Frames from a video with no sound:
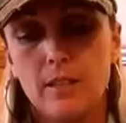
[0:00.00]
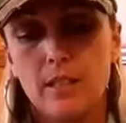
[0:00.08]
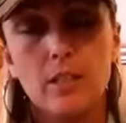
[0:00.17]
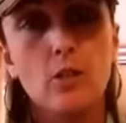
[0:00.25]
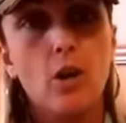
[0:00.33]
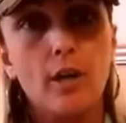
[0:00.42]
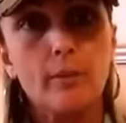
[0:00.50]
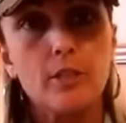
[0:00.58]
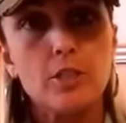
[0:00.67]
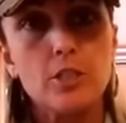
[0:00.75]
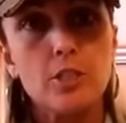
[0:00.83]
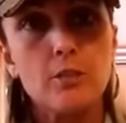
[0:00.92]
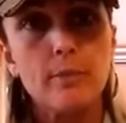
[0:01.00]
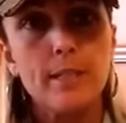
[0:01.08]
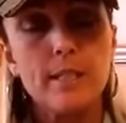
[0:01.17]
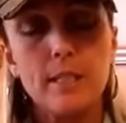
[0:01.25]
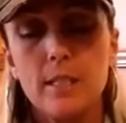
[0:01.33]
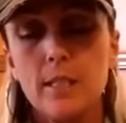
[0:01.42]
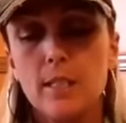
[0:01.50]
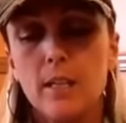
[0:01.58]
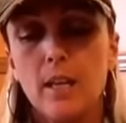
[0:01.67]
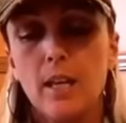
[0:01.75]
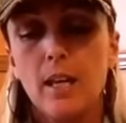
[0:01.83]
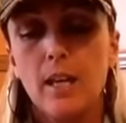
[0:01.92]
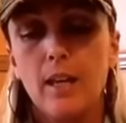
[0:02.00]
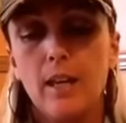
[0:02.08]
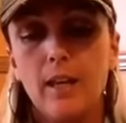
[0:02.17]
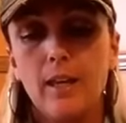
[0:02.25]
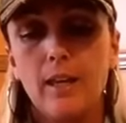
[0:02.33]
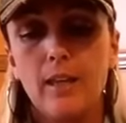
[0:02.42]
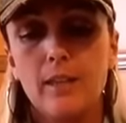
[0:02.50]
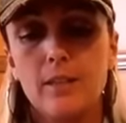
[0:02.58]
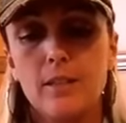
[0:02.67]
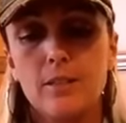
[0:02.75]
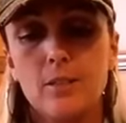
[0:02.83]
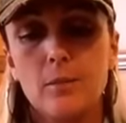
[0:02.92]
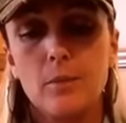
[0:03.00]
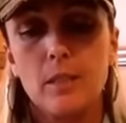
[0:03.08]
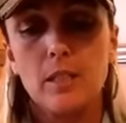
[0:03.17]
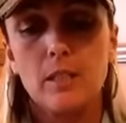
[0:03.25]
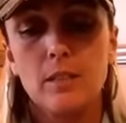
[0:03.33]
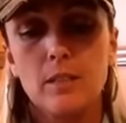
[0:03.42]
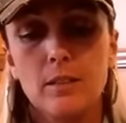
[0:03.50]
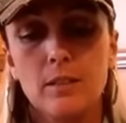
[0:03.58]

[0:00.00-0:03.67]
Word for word: the garbage business, and I mean,